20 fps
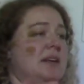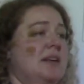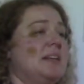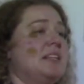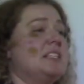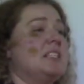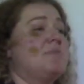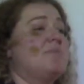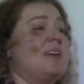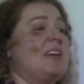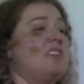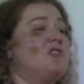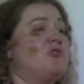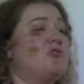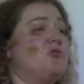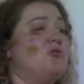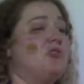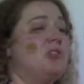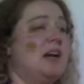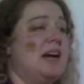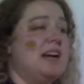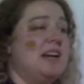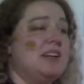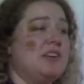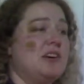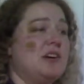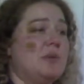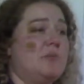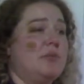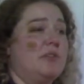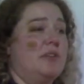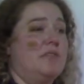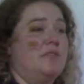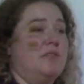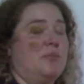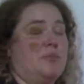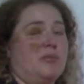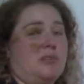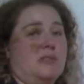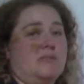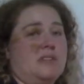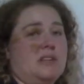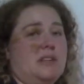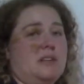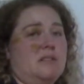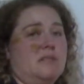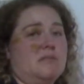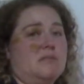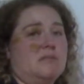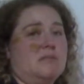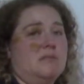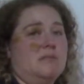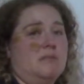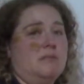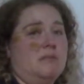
spatial lineup of the proteins.